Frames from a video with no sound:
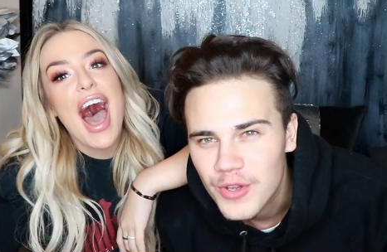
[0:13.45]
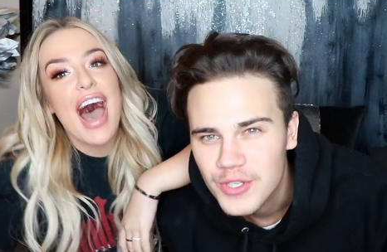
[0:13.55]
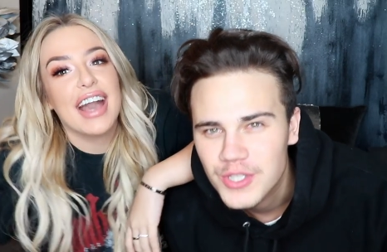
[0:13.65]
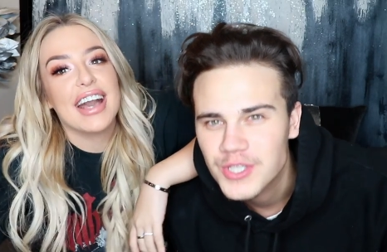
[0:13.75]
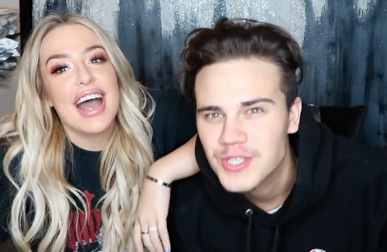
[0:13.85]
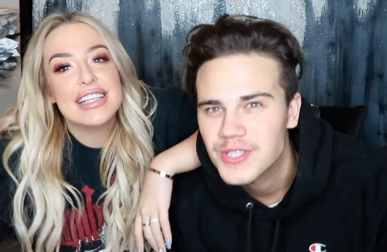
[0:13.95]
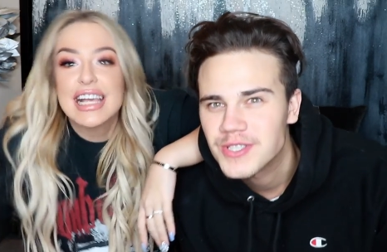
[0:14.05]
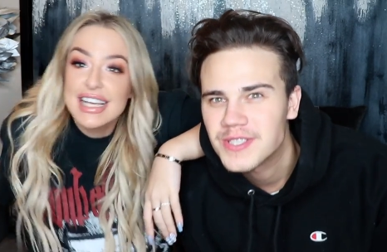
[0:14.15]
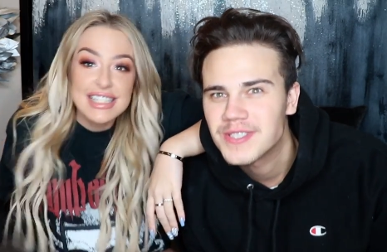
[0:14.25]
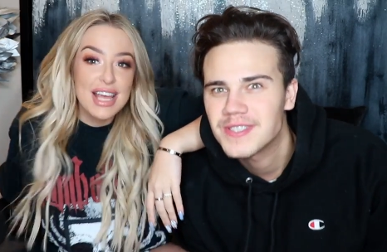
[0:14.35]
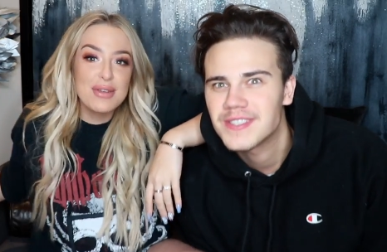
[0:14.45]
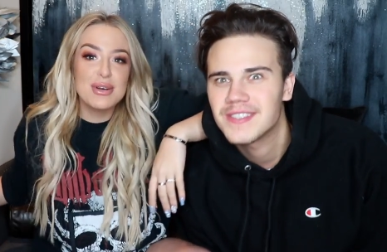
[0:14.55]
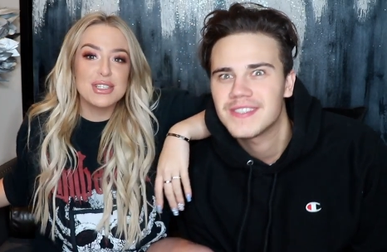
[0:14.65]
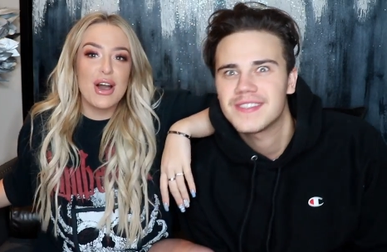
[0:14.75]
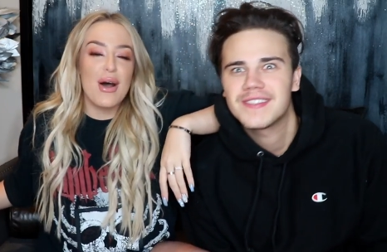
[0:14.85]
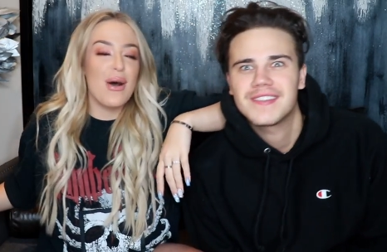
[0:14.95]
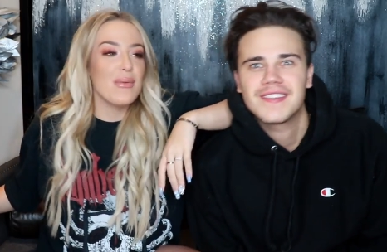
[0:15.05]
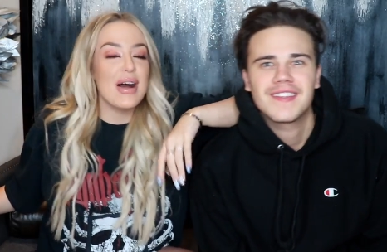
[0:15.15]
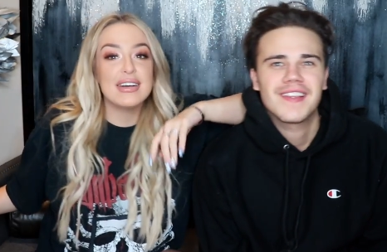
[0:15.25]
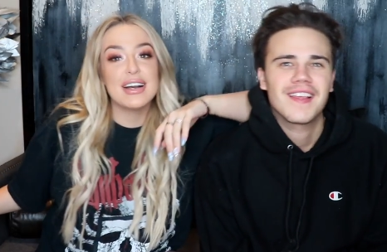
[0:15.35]
Speaker 1: Hi guys, it's Tana
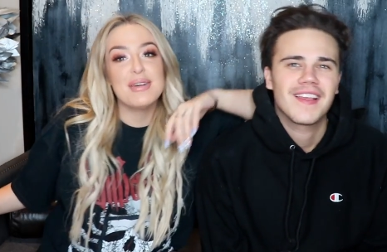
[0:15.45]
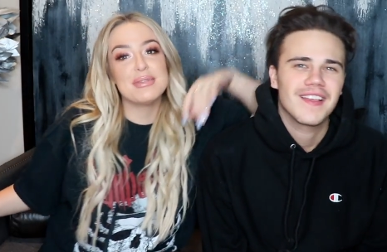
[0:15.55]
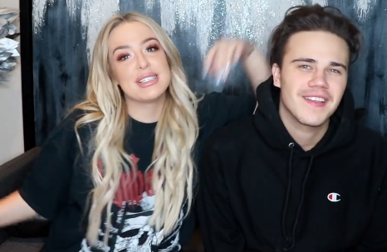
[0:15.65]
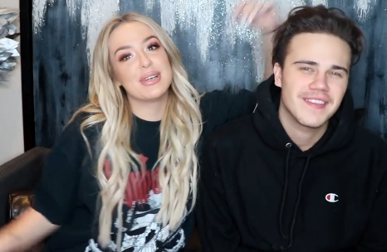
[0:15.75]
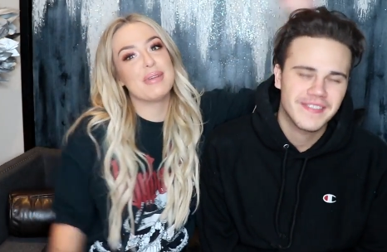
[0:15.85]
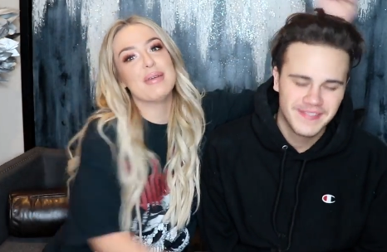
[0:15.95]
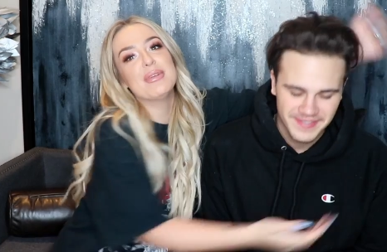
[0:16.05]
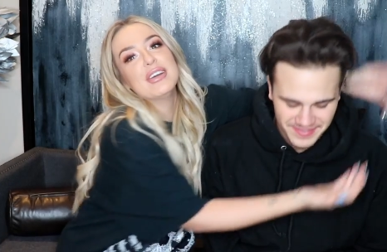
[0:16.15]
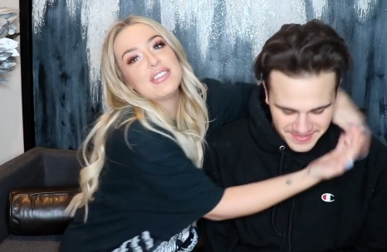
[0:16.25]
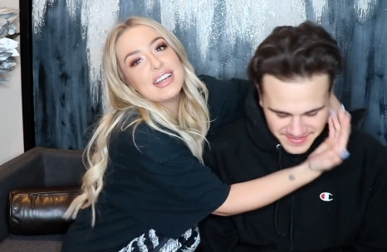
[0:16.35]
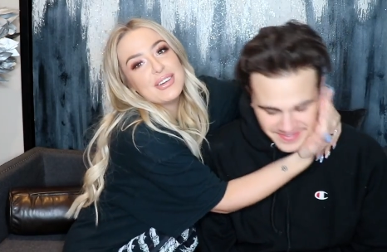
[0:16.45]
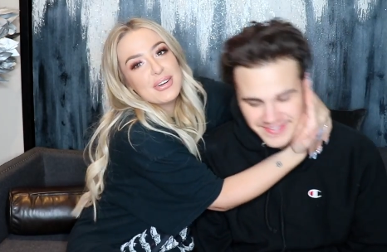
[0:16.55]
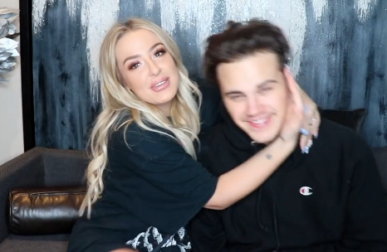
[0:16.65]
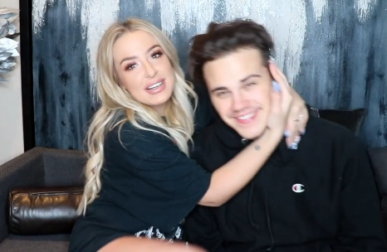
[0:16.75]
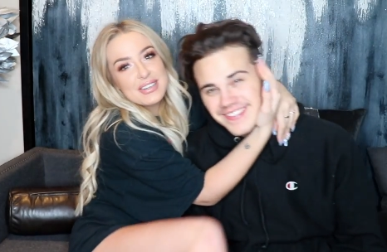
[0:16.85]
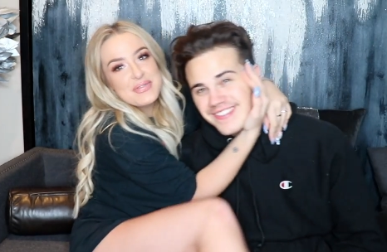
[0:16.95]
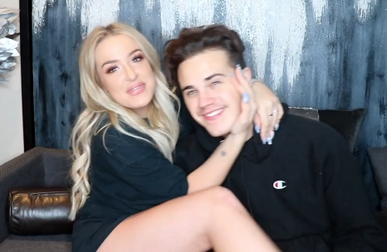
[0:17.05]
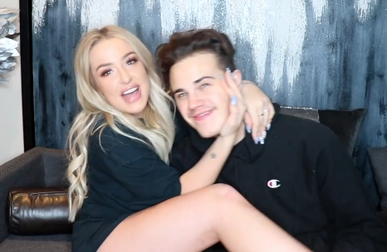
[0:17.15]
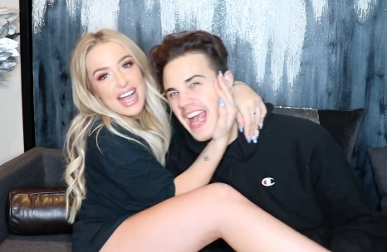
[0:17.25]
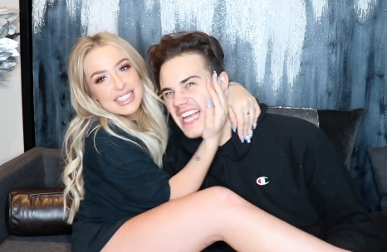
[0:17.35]
Mongeau. Welcome to my boyfriend, or
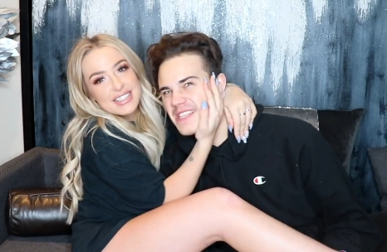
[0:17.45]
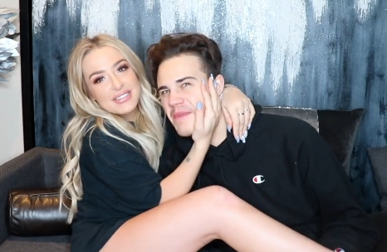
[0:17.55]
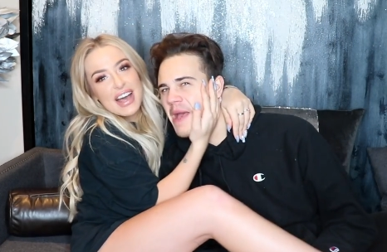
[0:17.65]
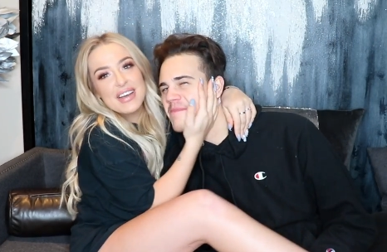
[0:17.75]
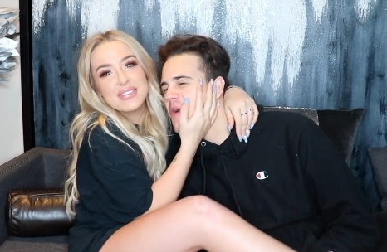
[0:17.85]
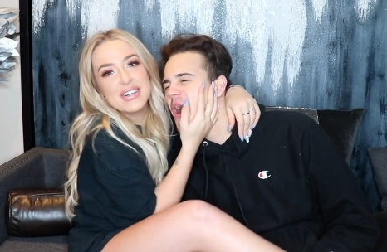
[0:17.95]
welcome back to my